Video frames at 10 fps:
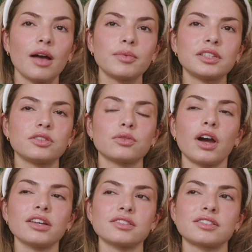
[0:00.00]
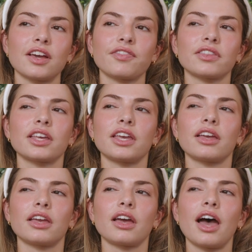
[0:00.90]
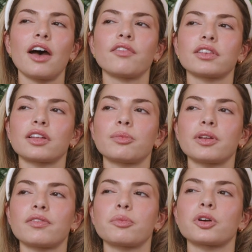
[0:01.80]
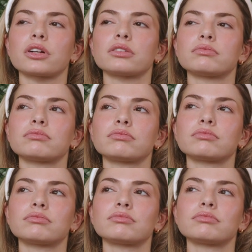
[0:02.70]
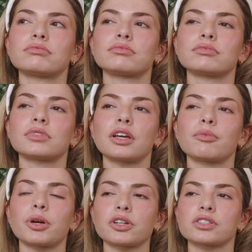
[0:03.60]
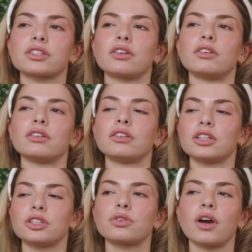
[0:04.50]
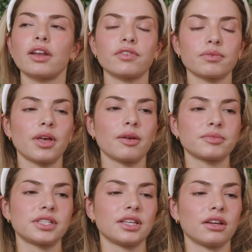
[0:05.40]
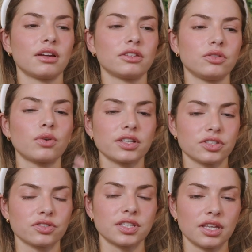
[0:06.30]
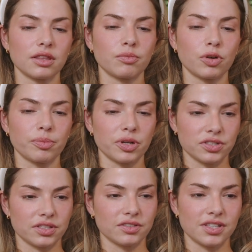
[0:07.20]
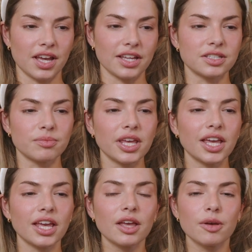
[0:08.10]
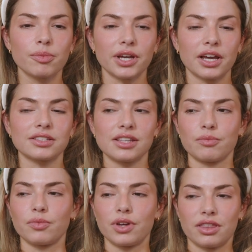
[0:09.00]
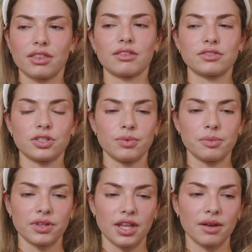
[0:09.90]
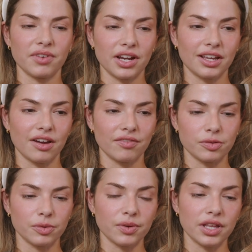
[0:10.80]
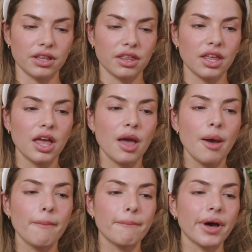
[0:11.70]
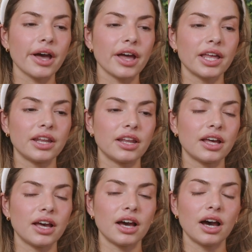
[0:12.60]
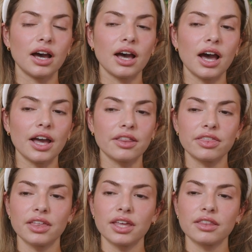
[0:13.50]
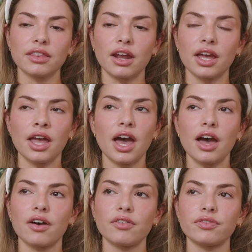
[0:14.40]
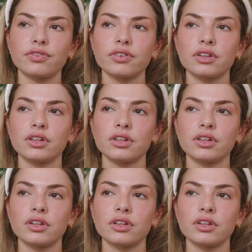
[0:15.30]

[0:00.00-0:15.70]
I mean, you guys definitely have a little bit of a more personal. You kind of I'm, I'm seeing you guys are seeing the more personal side to me because I'm with two people that I'm very comfortable with. But I think that I have